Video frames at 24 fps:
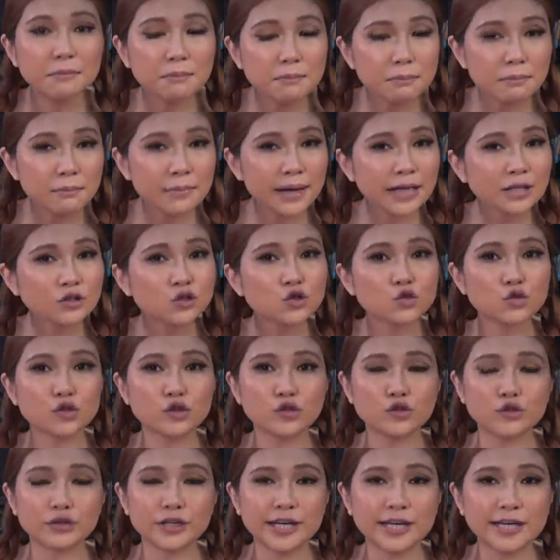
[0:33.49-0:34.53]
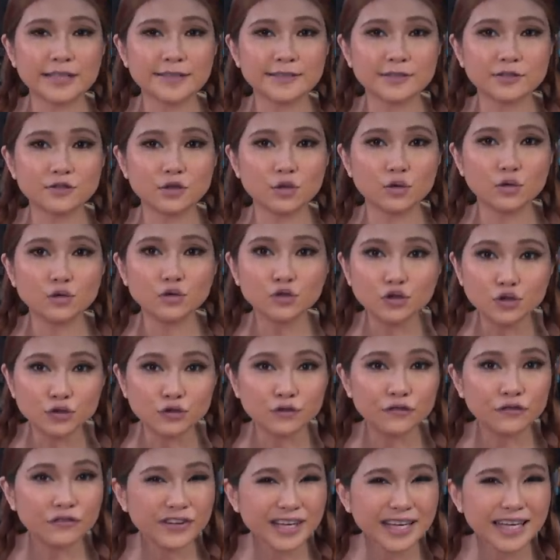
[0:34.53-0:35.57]
Make sure your kids know
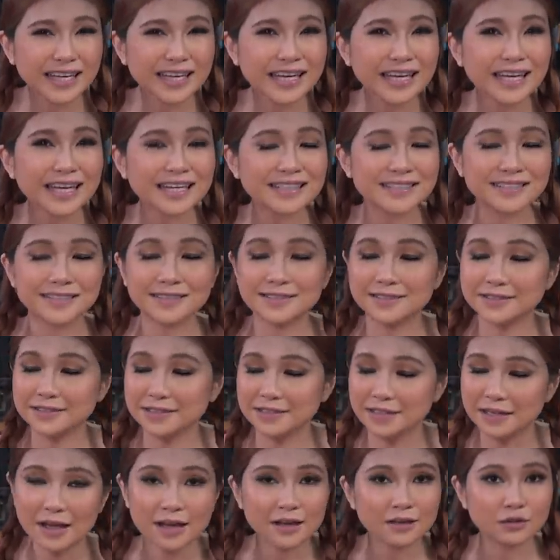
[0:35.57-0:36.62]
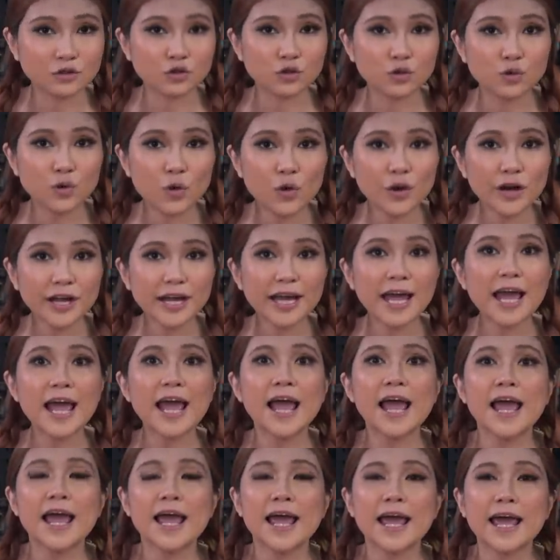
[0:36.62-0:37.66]
UV is not a toy
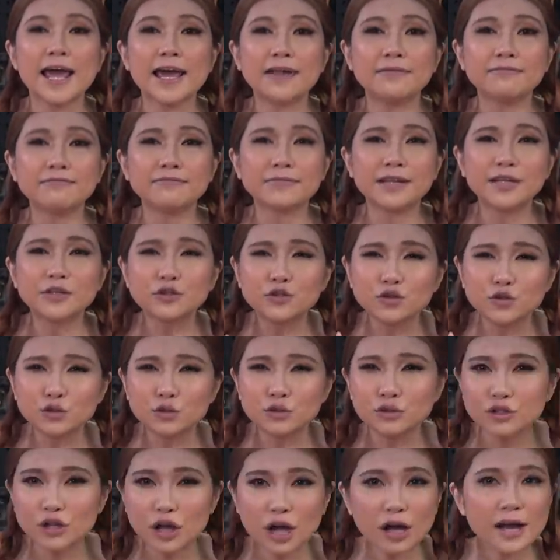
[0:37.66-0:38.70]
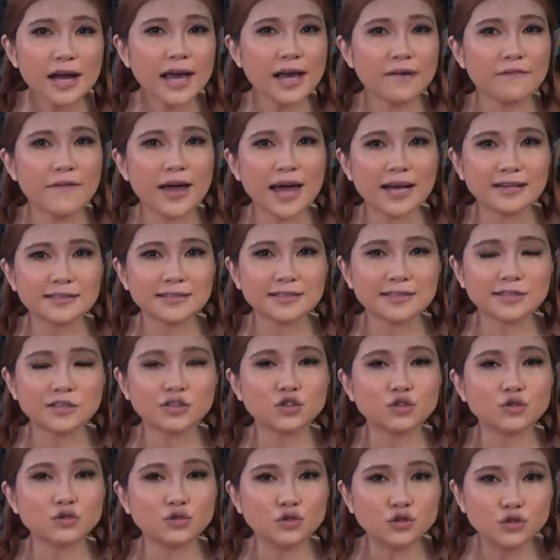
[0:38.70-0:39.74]
and they do not have access
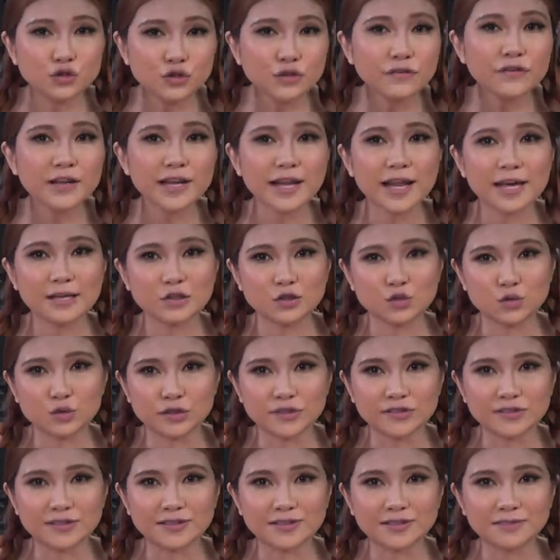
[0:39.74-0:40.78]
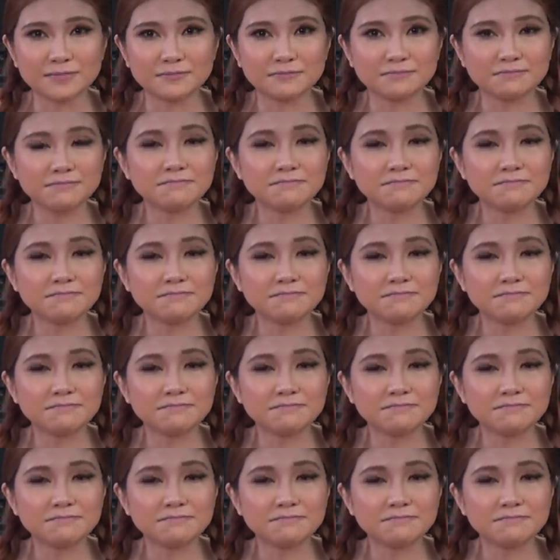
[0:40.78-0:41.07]
to UV light sources.